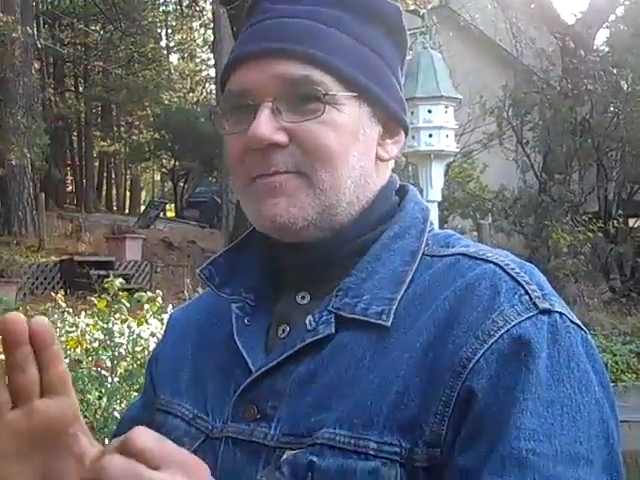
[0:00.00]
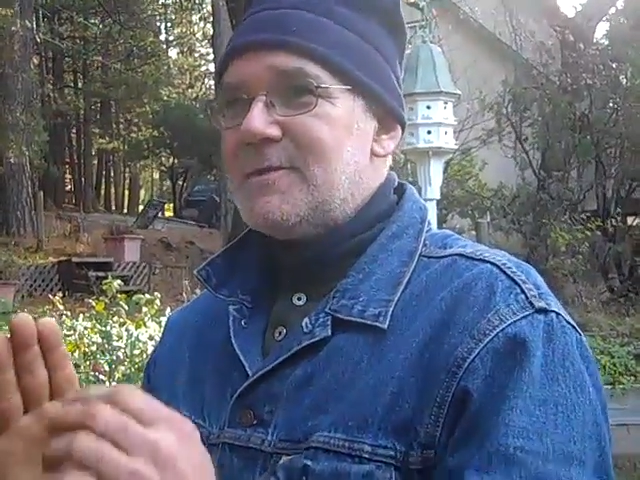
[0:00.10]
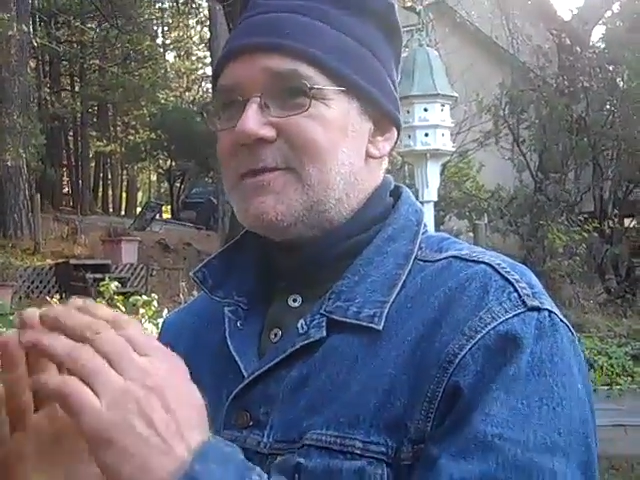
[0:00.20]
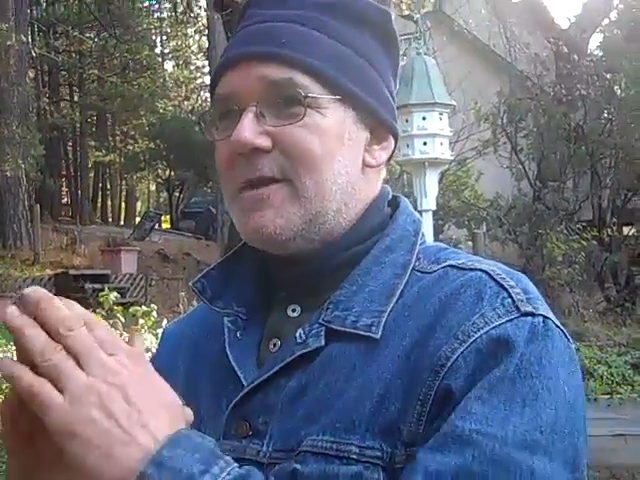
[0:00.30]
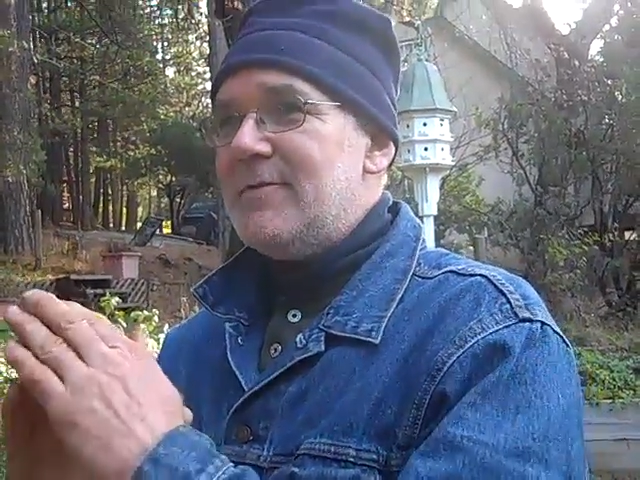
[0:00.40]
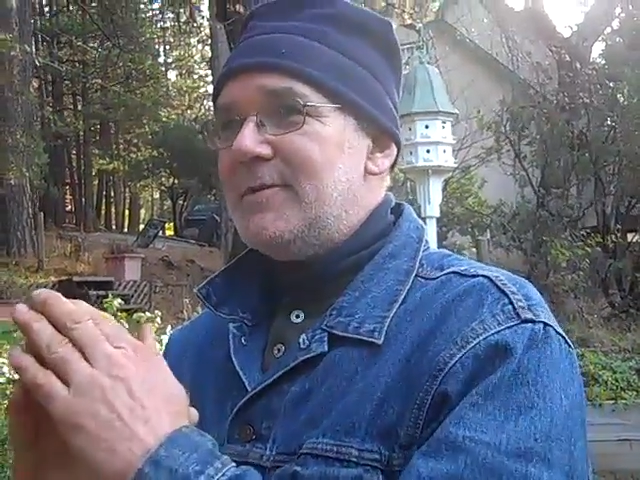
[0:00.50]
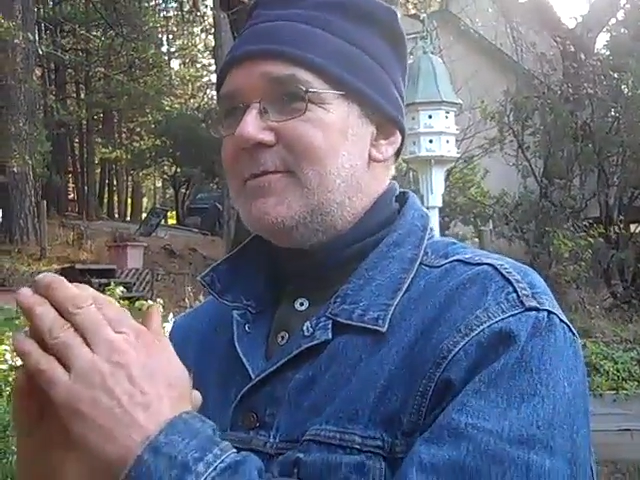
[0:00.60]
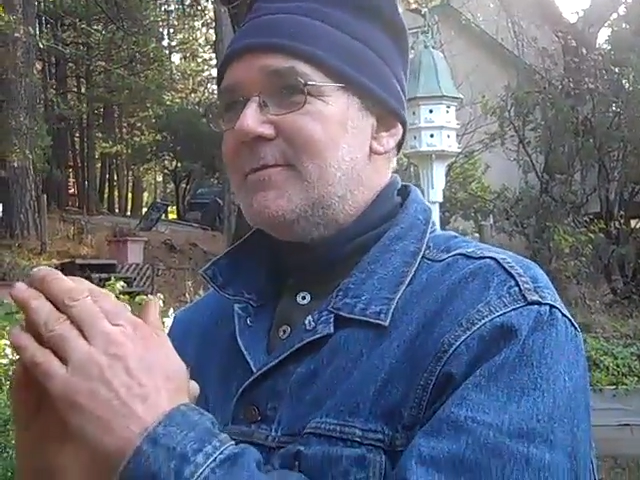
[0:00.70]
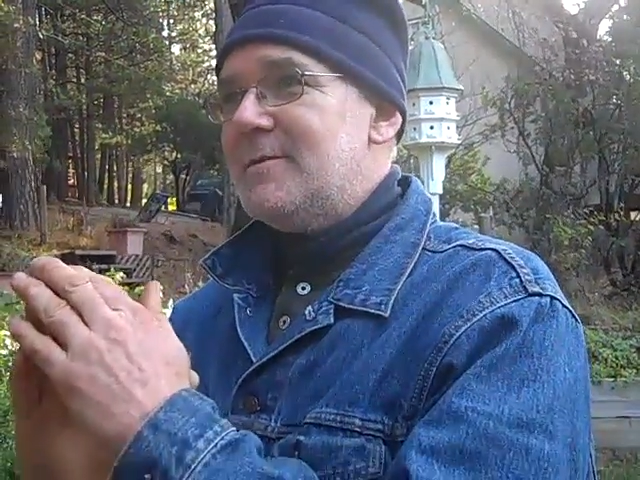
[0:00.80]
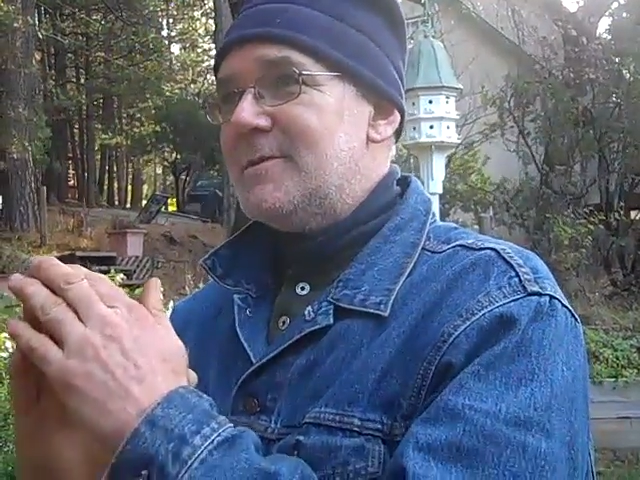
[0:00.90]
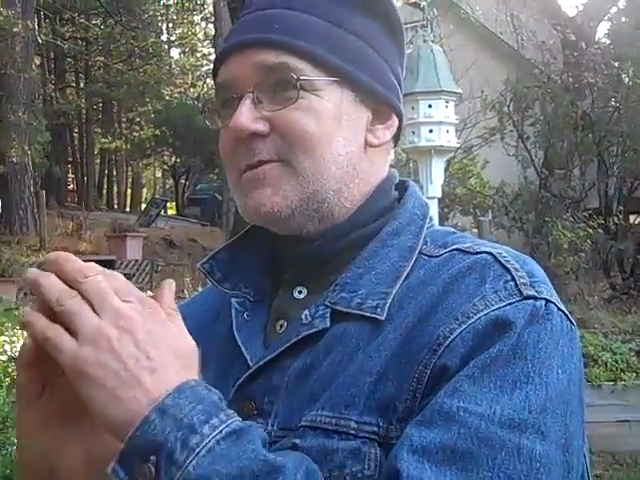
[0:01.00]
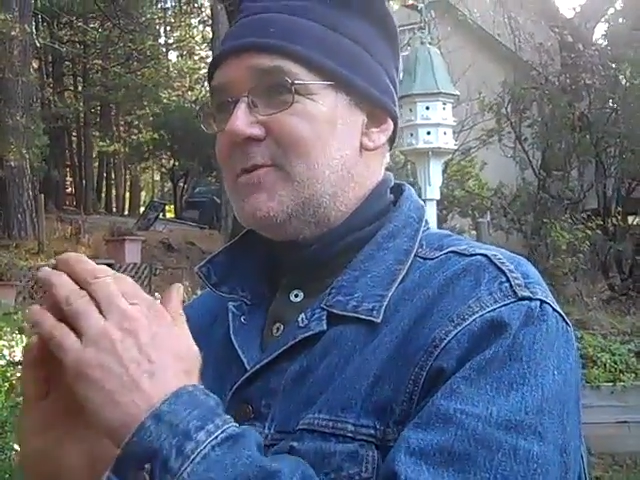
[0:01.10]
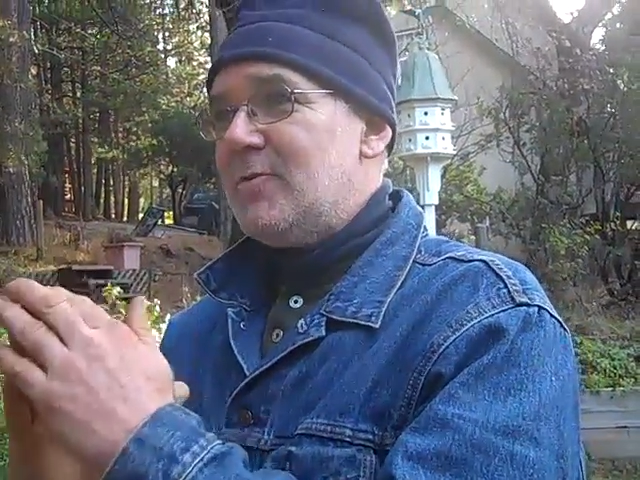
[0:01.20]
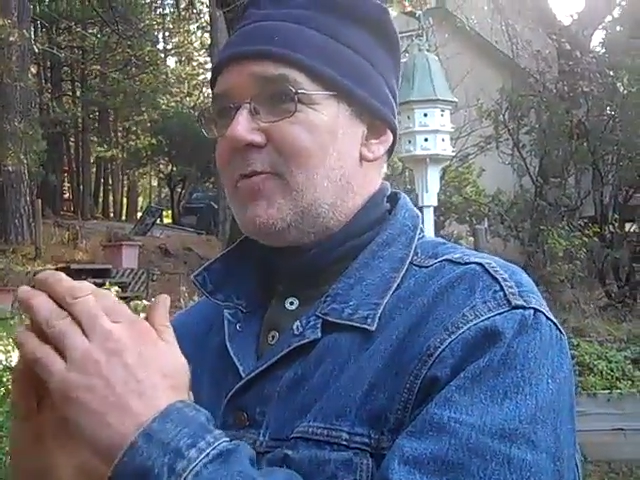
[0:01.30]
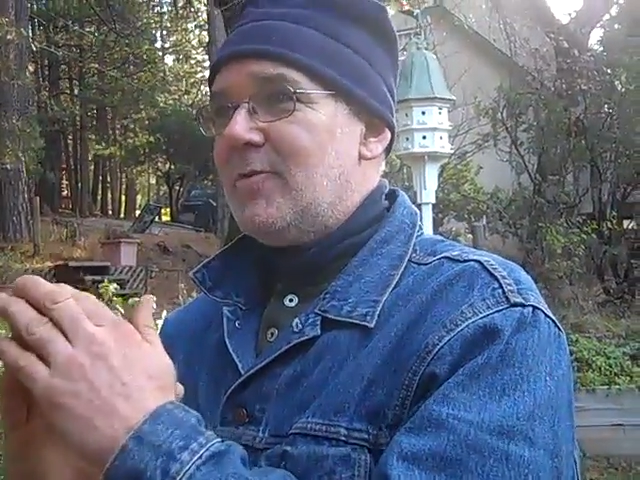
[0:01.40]
7 is
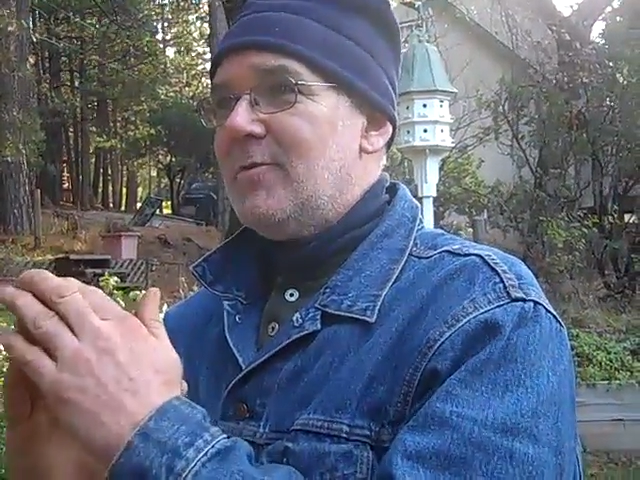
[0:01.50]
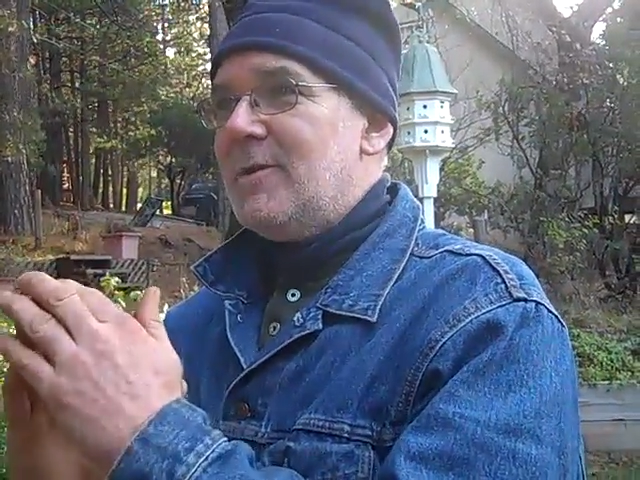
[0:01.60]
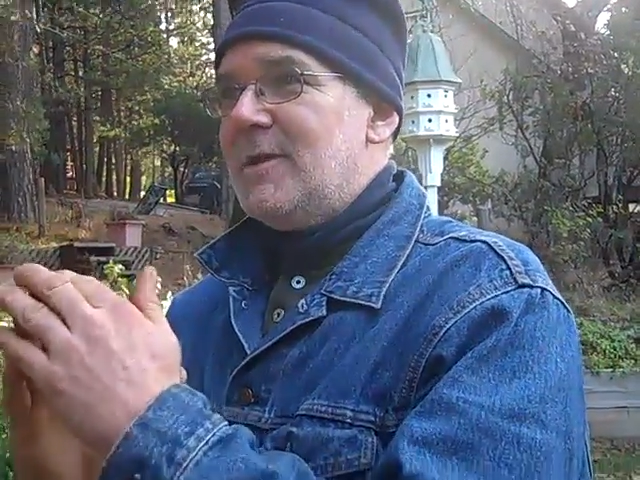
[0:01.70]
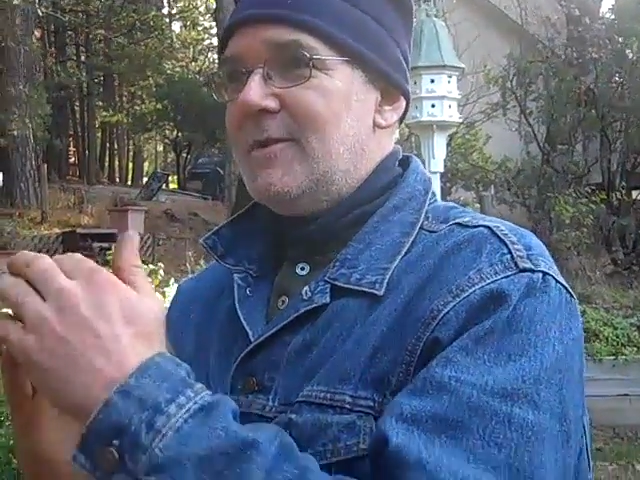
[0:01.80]
neutral,